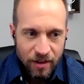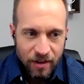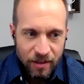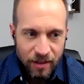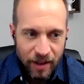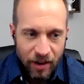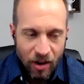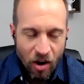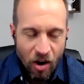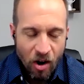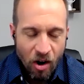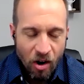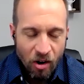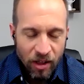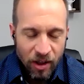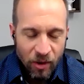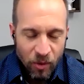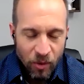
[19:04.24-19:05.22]
like,
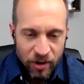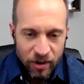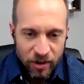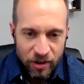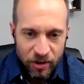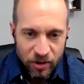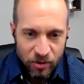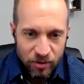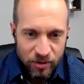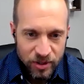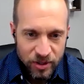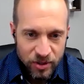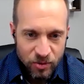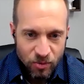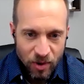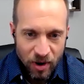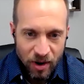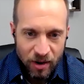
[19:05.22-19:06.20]
all I wanted to do is
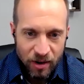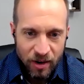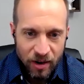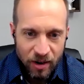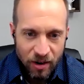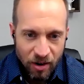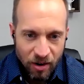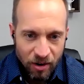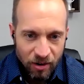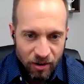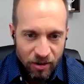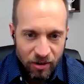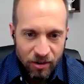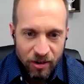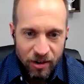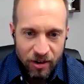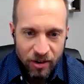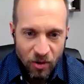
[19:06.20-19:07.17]
just run and hug
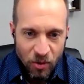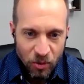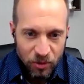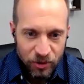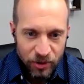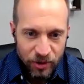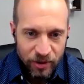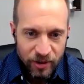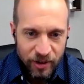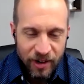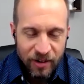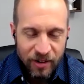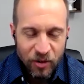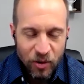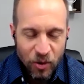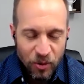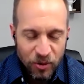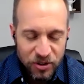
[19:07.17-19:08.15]
her and hold her. Yeah. And
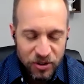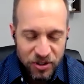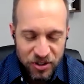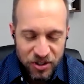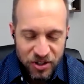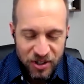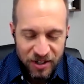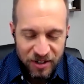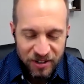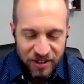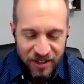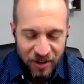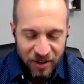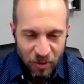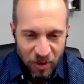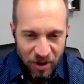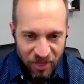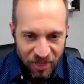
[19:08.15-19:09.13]
of course she
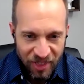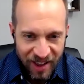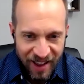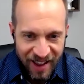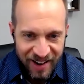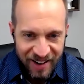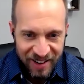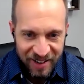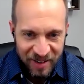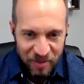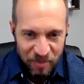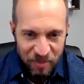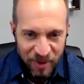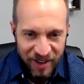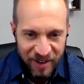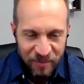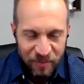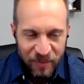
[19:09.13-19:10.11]
didn't want that,
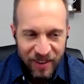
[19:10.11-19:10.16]
but